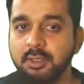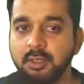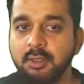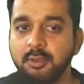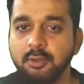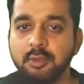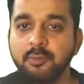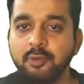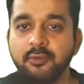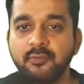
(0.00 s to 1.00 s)
So
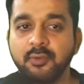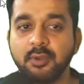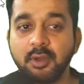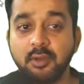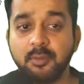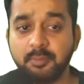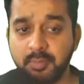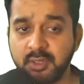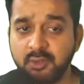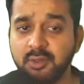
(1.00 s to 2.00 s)
suppose if a
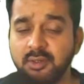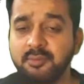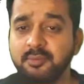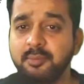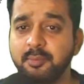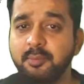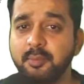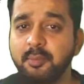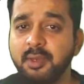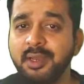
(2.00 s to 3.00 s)
particular
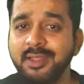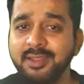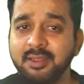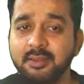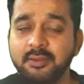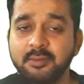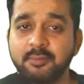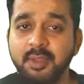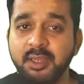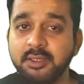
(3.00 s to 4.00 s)
link is
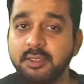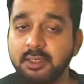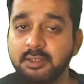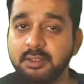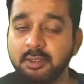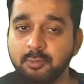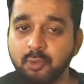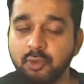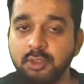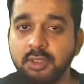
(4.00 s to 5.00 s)
being detected as
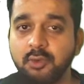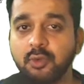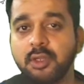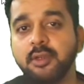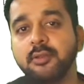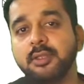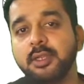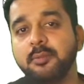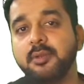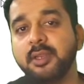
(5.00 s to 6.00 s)
broken, then you can set
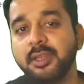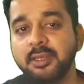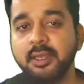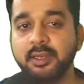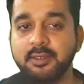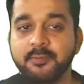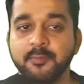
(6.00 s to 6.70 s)
up a redirect.